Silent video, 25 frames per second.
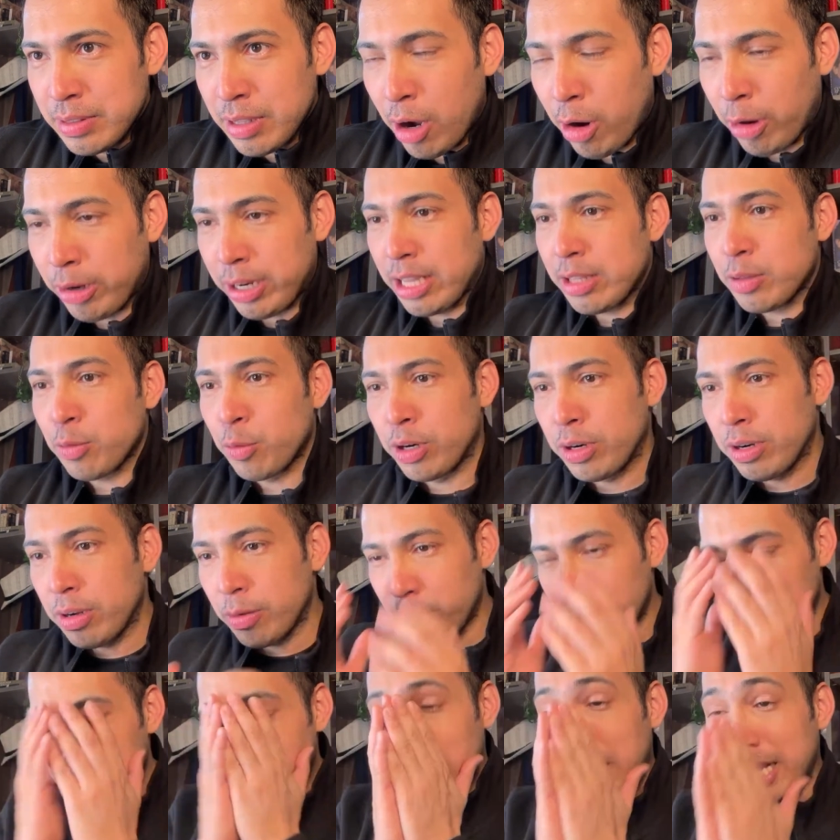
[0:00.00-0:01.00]
All right,
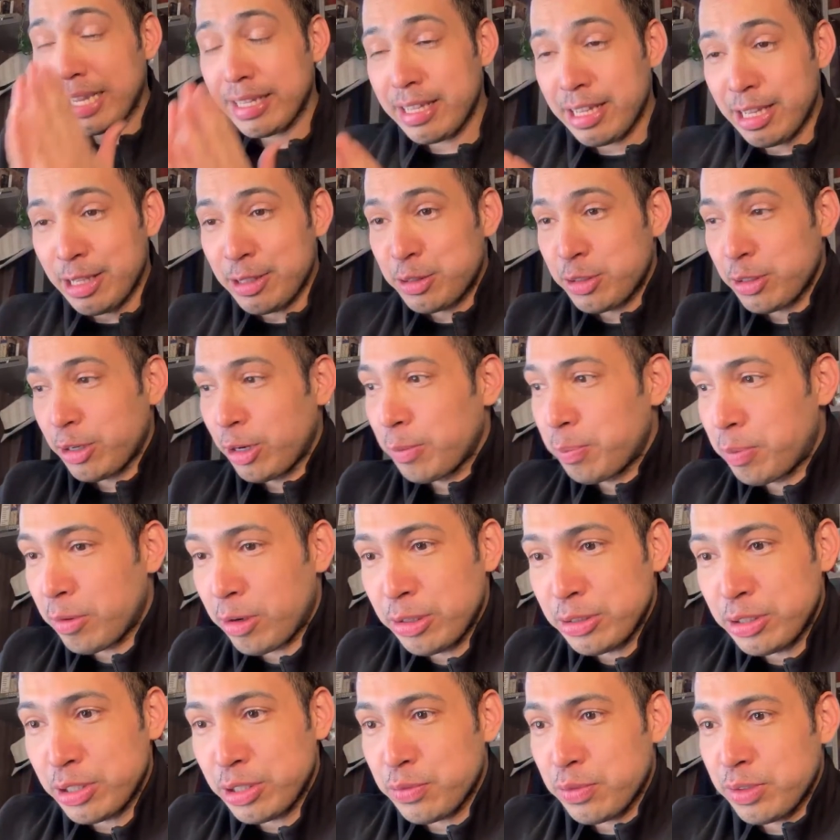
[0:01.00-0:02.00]
we're back again. Sorry,
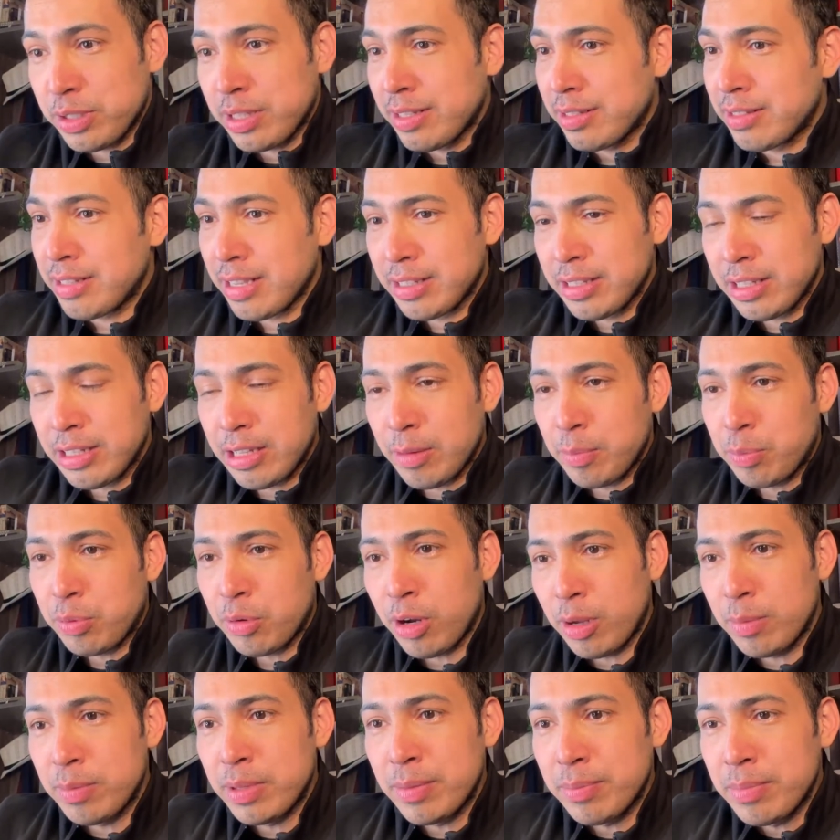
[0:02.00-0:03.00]
apologies for the technical
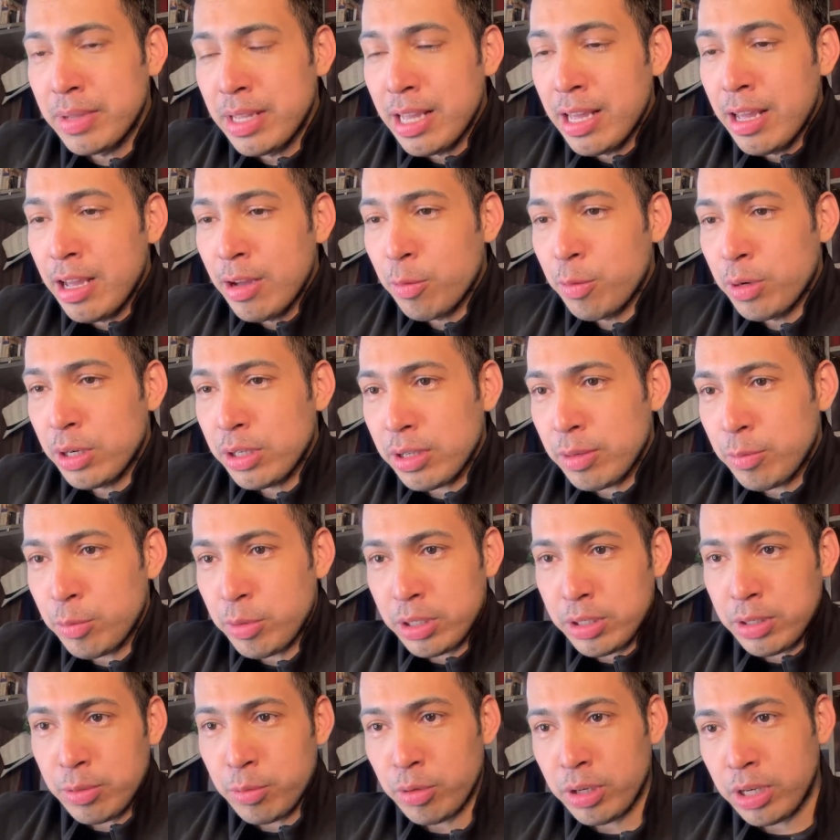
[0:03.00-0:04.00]
problem.
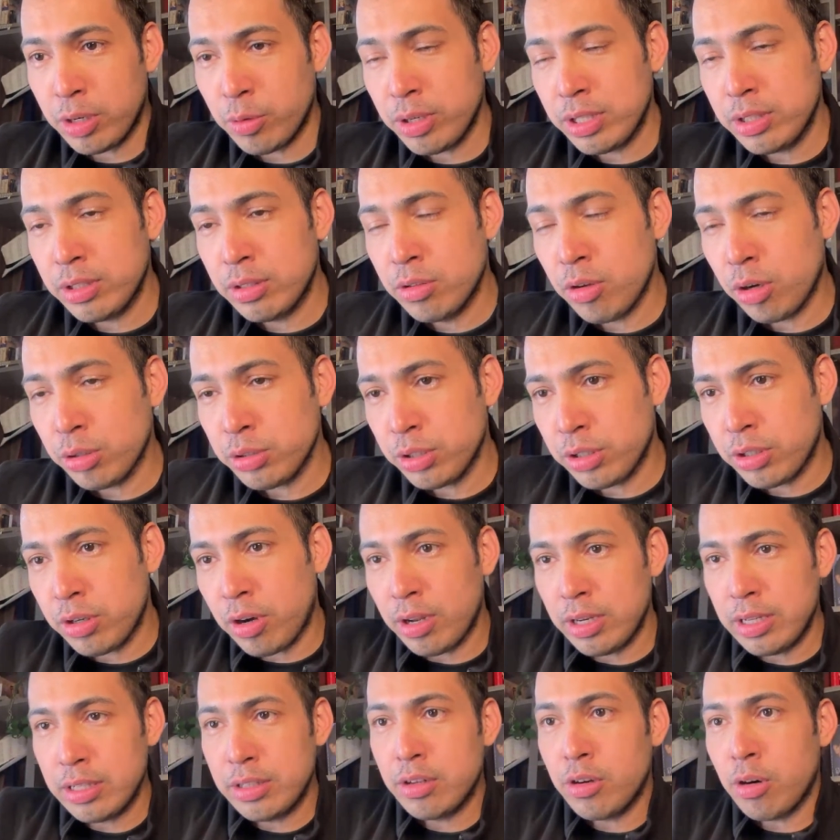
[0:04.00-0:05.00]
We're with Dr.
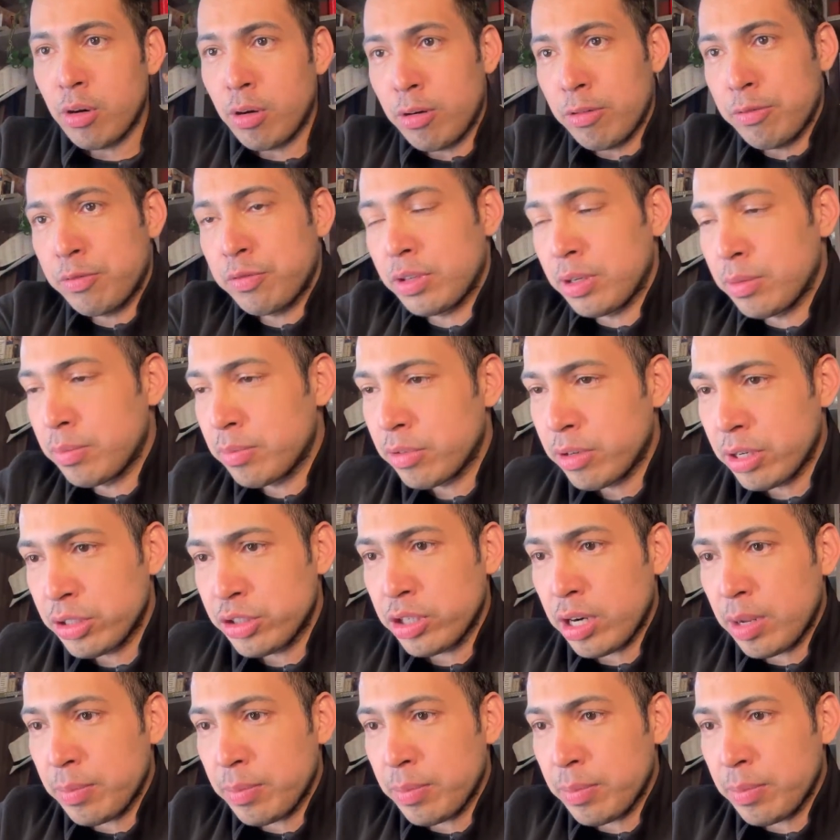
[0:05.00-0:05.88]
Colin Cole from Rajaram